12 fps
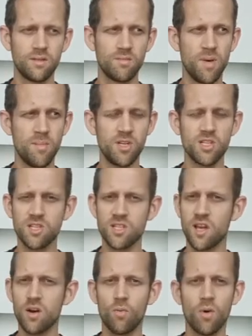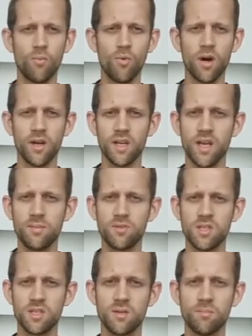Maybe just stay on one word, it keeps
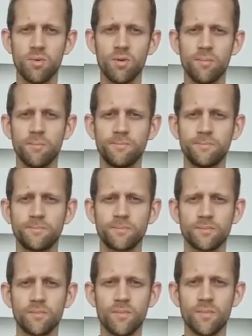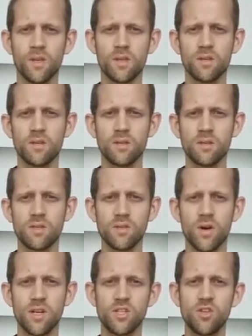it simple. So
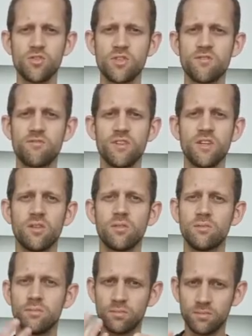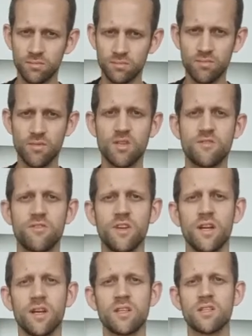I choose to feel this
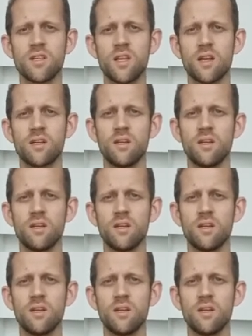feeling instead.